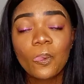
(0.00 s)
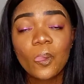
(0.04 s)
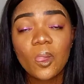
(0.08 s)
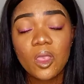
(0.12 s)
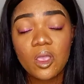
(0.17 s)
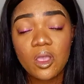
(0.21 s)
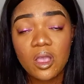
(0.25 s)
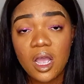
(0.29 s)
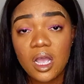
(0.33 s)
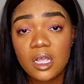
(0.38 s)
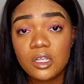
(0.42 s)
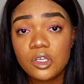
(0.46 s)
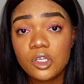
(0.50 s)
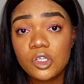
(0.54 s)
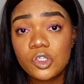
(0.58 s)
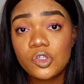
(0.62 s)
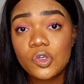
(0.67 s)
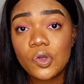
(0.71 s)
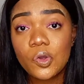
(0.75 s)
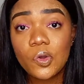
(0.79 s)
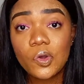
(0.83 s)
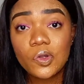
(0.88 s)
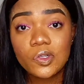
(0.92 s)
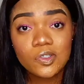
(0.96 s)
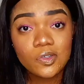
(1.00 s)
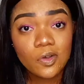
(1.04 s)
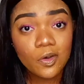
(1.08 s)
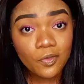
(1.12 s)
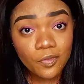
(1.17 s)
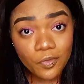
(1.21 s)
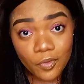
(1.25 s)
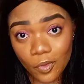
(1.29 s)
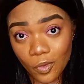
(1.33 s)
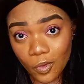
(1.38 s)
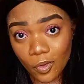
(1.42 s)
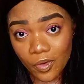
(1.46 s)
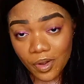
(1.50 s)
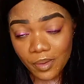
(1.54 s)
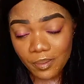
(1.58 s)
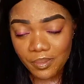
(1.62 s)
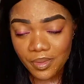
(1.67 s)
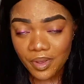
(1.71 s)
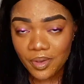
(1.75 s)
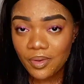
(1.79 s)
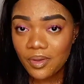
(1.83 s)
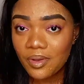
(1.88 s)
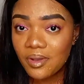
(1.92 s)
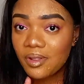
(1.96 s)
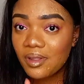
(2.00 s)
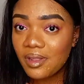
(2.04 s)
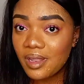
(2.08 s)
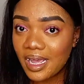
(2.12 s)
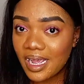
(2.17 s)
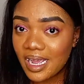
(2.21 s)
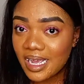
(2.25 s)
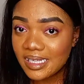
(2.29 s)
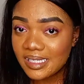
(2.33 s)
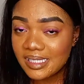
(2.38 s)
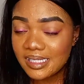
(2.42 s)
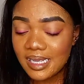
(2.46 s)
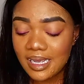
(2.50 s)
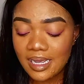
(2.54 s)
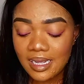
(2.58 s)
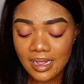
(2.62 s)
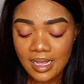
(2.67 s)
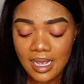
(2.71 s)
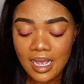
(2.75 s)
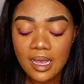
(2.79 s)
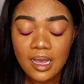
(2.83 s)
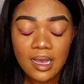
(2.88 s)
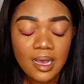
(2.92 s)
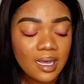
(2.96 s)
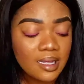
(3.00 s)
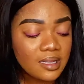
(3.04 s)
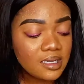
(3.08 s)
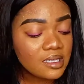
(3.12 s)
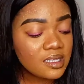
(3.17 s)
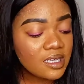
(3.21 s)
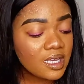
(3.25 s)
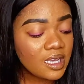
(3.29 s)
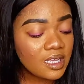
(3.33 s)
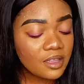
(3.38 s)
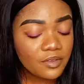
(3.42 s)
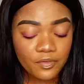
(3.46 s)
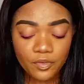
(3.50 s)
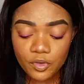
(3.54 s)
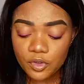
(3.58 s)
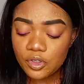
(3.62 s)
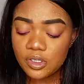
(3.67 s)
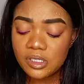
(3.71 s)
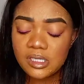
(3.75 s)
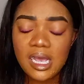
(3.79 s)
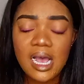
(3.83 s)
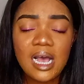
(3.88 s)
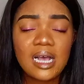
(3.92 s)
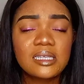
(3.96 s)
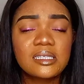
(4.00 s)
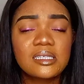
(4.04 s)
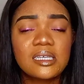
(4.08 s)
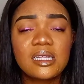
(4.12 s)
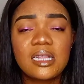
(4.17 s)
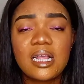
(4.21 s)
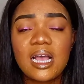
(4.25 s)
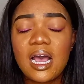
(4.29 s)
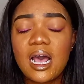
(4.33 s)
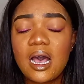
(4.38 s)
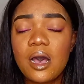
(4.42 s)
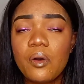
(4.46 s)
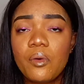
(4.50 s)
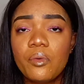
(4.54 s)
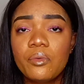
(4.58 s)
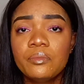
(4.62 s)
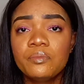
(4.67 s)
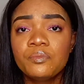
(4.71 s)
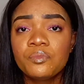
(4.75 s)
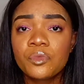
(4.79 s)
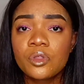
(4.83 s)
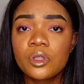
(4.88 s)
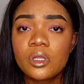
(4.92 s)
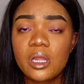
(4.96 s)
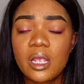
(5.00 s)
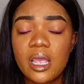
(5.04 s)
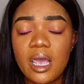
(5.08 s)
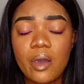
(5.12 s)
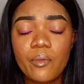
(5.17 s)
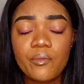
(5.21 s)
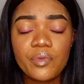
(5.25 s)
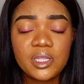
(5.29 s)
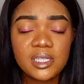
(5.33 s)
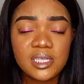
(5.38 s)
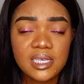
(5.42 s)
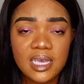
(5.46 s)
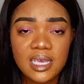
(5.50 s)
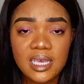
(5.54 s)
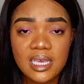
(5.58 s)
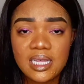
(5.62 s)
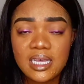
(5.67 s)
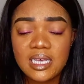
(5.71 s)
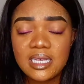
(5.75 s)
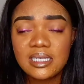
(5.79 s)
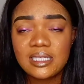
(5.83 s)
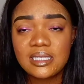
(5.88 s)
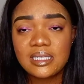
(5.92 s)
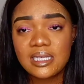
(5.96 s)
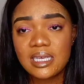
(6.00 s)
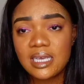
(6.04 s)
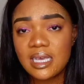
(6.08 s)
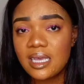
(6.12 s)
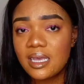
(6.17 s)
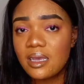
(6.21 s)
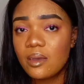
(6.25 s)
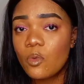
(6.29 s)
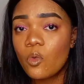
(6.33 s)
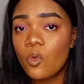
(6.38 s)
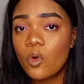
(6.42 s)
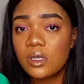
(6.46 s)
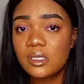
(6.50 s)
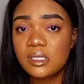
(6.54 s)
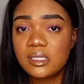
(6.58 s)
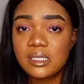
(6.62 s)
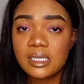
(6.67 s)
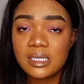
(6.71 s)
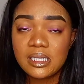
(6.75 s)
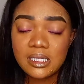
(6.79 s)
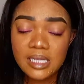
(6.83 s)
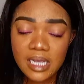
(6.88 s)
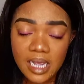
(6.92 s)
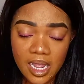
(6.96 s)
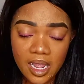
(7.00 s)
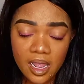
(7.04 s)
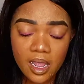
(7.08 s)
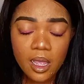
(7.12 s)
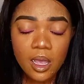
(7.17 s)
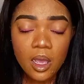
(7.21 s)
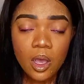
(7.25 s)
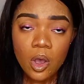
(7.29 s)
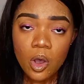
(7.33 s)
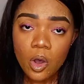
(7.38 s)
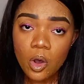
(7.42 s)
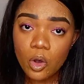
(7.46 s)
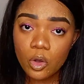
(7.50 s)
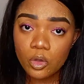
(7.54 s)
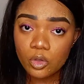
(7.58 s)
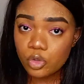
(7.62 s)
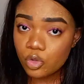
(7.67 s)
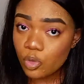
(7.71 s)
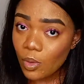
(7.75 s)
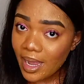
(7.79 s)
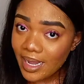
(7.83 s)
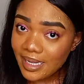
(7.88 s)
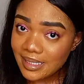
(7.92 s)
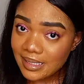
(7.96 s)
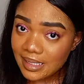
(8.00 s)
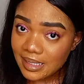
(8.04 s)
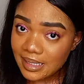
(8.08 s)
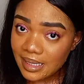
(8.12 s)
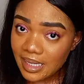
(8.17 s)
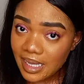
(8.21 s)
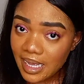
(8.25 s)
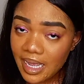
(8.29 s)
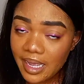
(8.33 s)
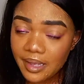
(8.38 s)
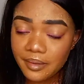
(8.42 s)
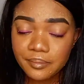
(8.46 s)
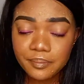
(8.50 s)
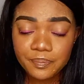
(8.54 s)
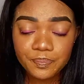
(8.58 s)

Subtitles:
You can use yogurt or full cream milk, like I said. And again, for those asking how can we take it, is it once a day or twice a day?